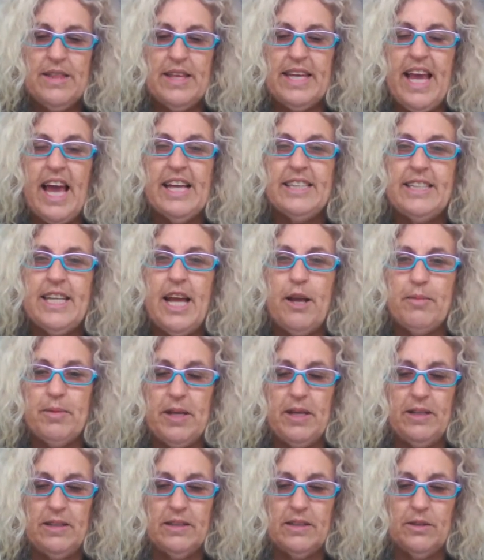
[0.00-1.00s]
The
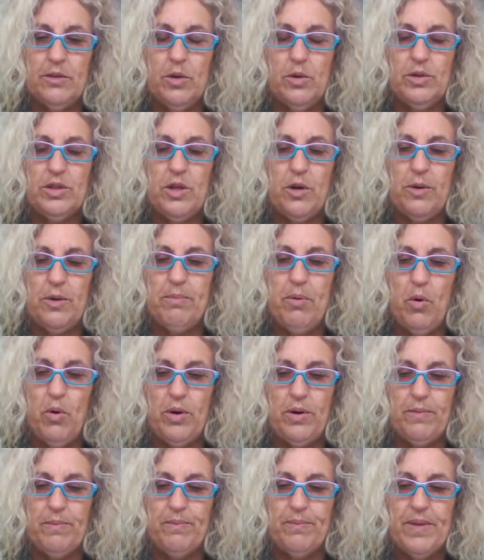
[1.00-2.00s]
gatekeepers are also
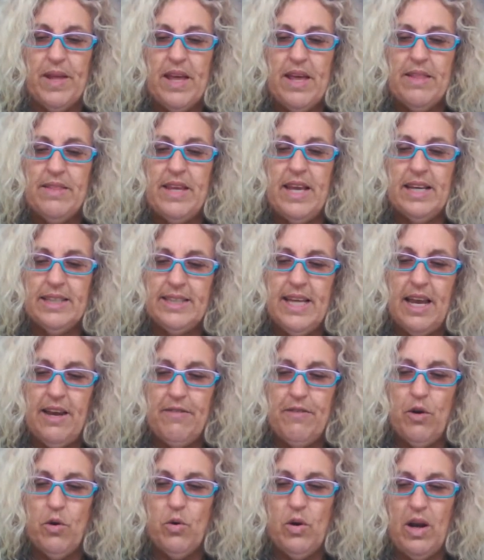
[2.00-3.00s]
important. The
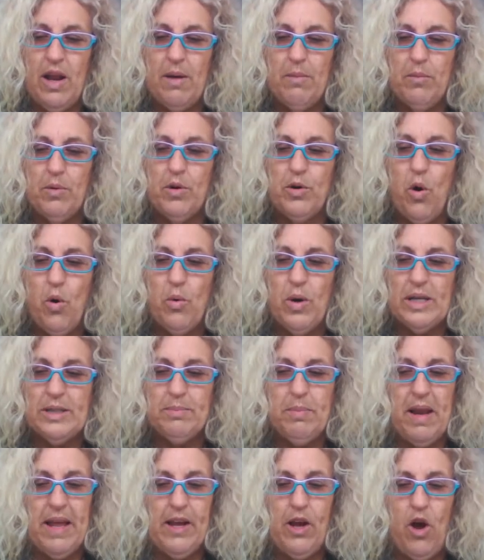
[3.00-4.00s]
SANFL club would
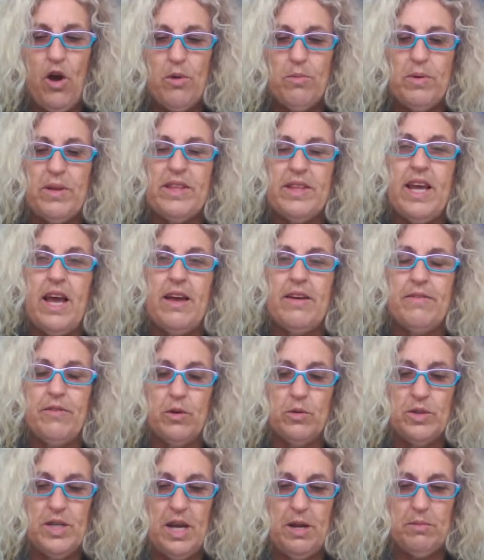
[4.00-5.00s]
always play home when the
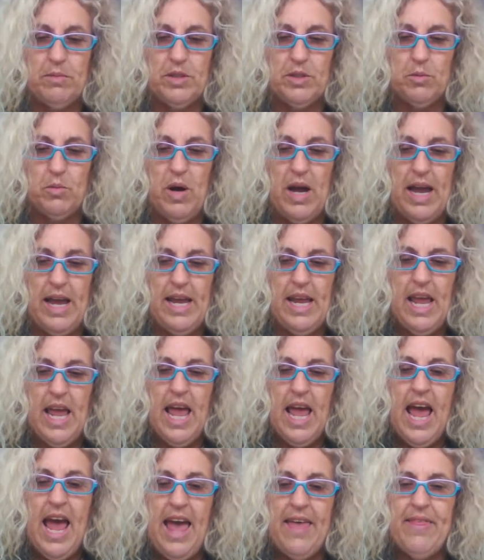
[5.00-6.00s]
AFL team was away,
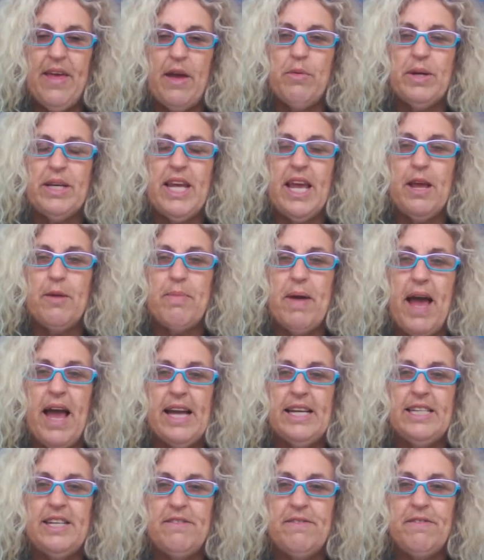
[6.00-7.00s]
and they would keep
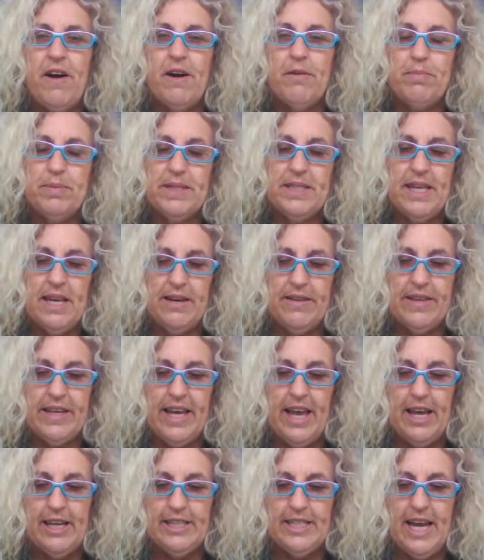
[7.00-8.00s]
85% of the
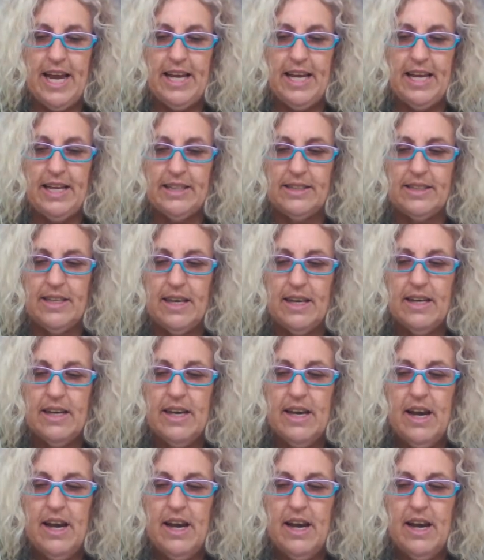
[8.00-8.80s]
gate takings.